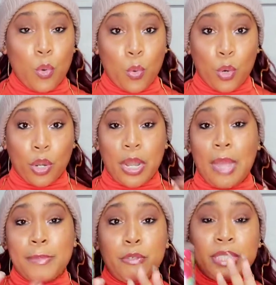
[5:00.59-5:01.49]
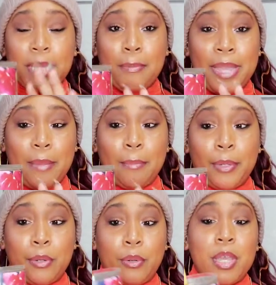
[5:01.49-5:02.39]
or I'm using
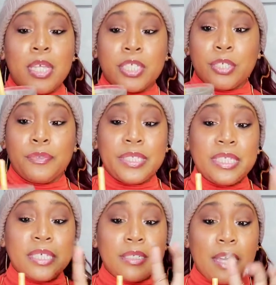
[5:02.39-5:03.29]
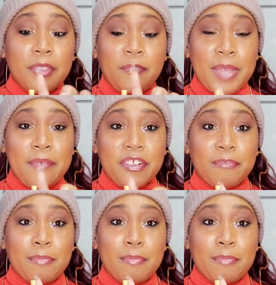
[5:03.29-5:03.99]
bamboo. So this is another favorite of